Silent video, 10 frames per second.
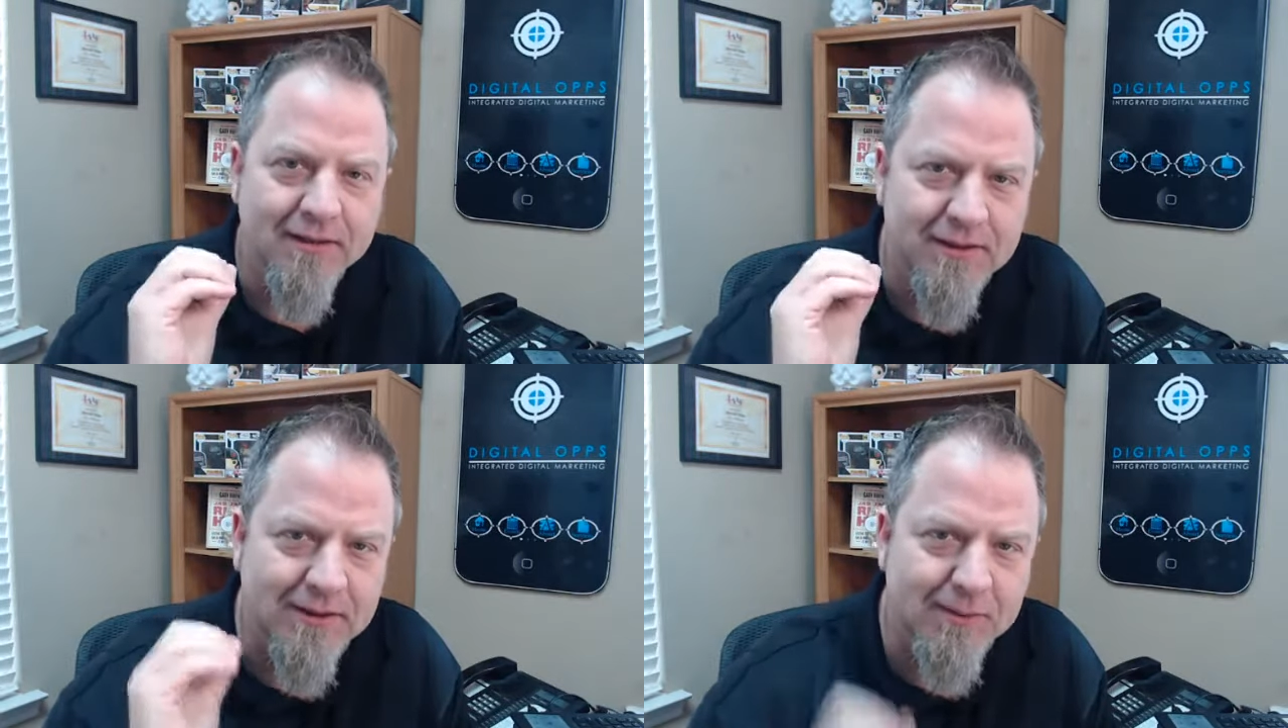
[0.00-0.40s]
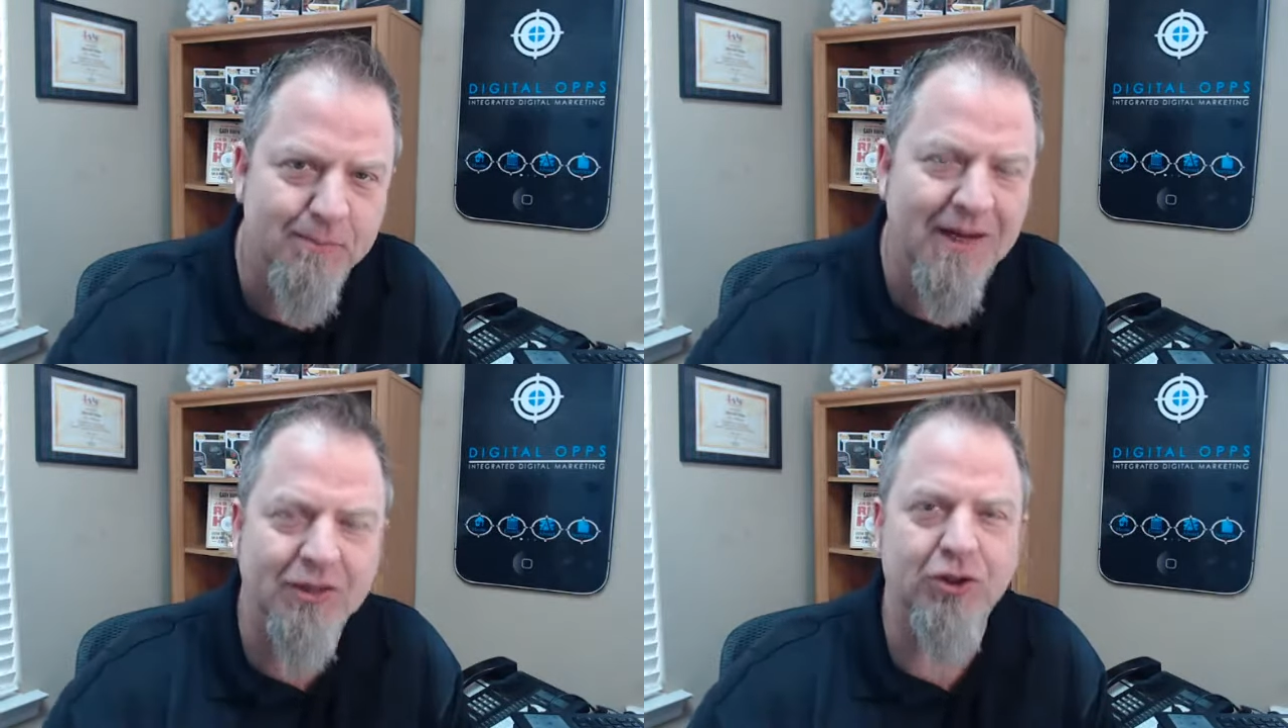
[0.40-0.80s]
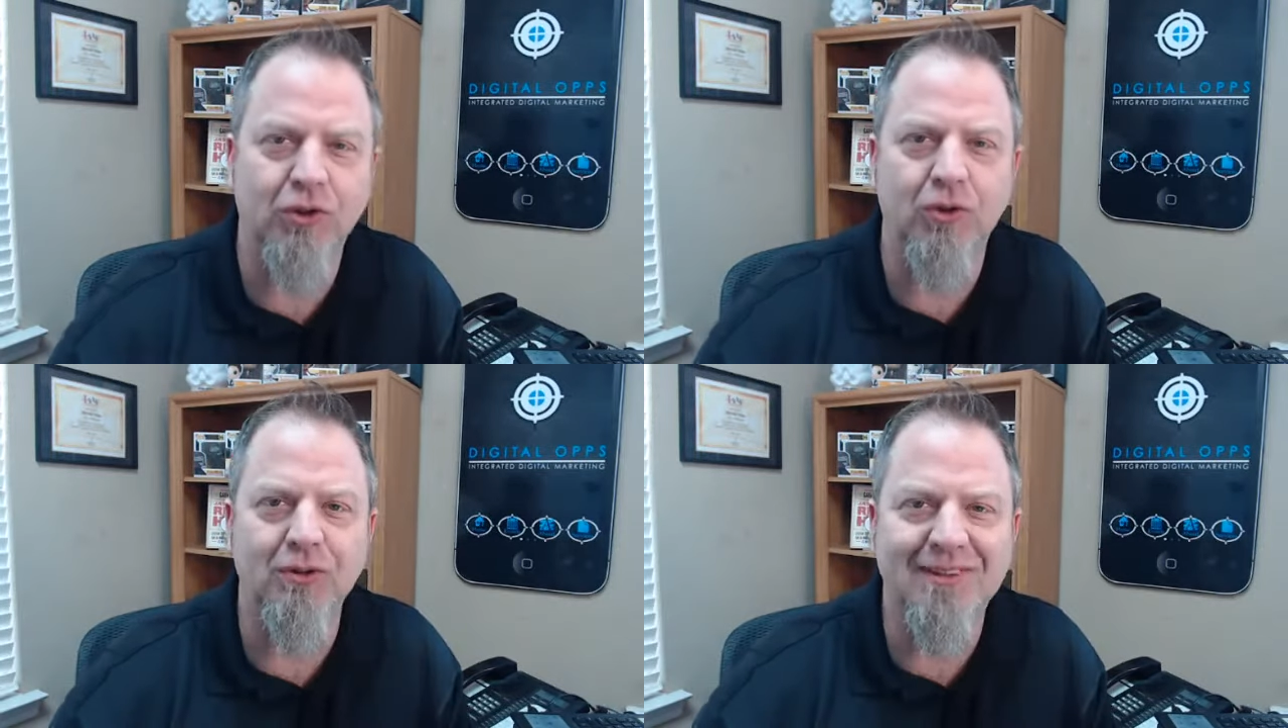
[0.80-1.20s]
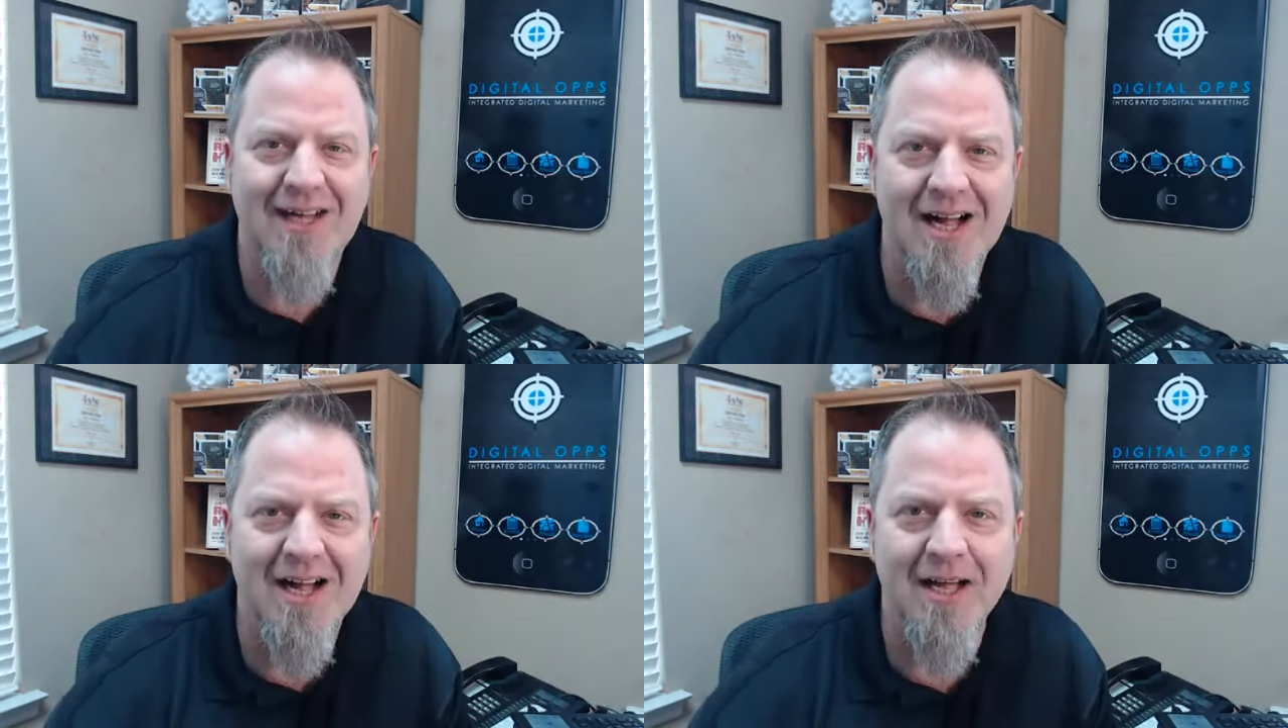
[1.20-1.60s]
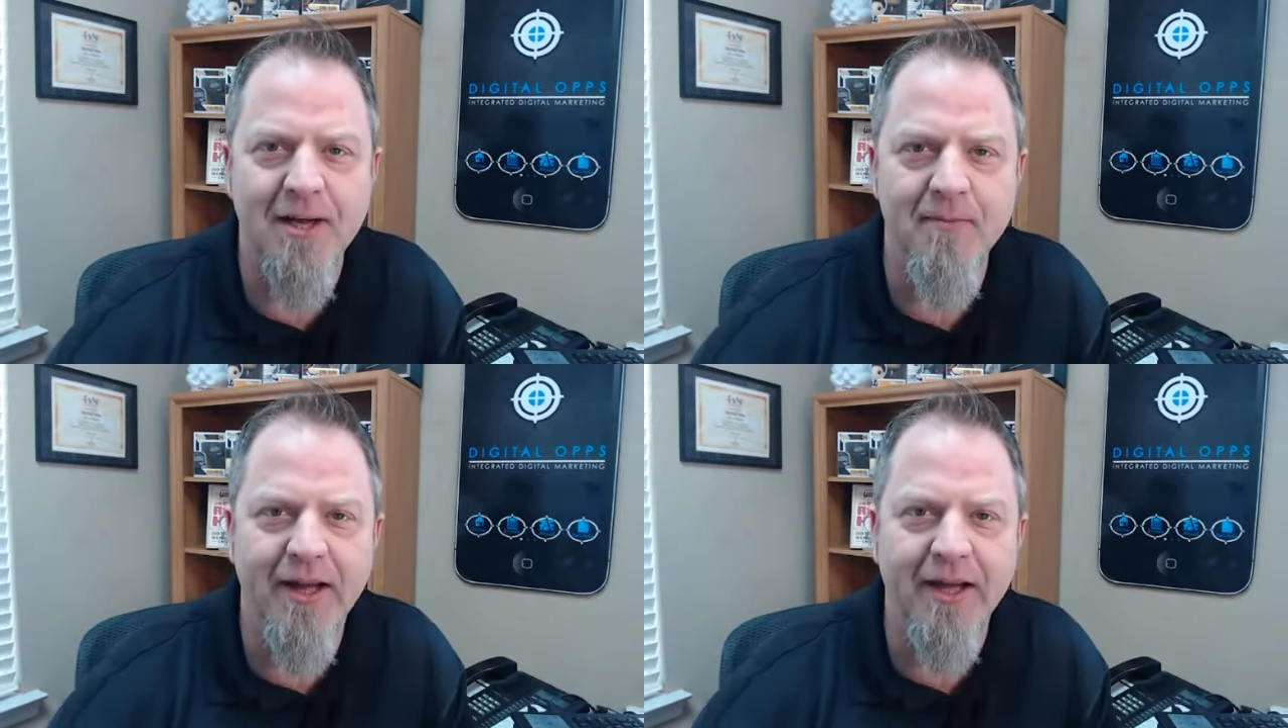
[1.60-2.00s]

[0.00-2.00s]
special time,